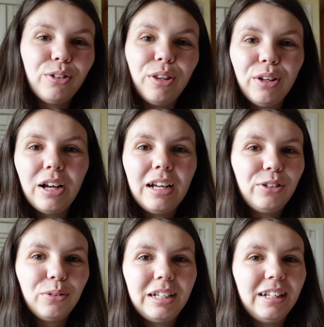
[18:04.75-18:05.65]
So I thought I'd
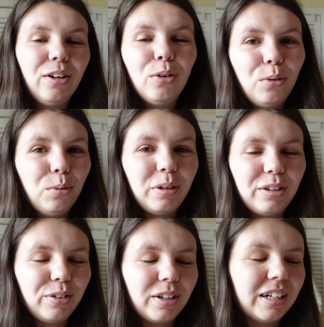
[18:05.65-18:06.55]
do a little haul with
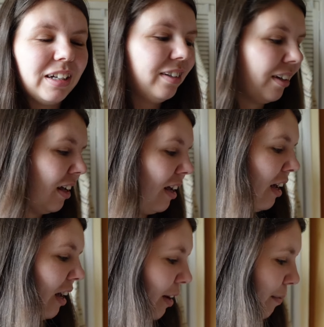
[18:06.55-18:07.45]
you guys.
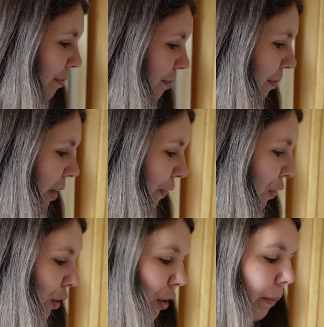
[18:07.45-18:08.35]
Um, I've
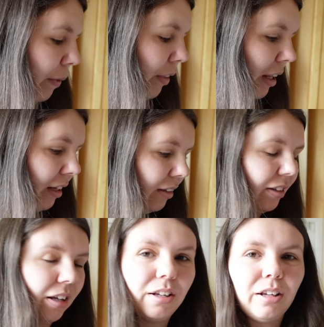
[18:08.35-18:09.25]
got a couple of things
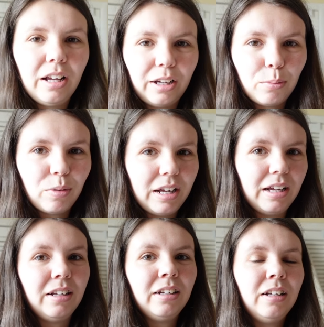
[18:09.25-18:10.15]
that I can
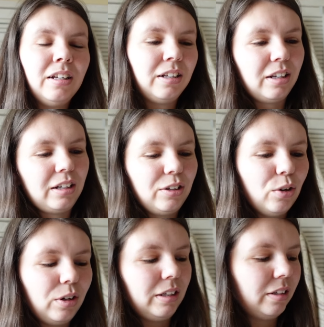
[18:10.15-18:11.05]
wear, like
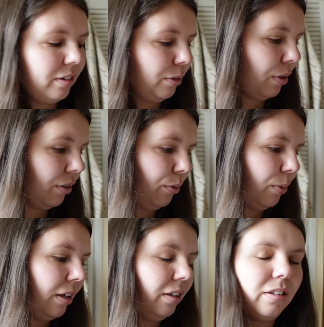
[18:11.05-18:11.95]
not in Disney World as well.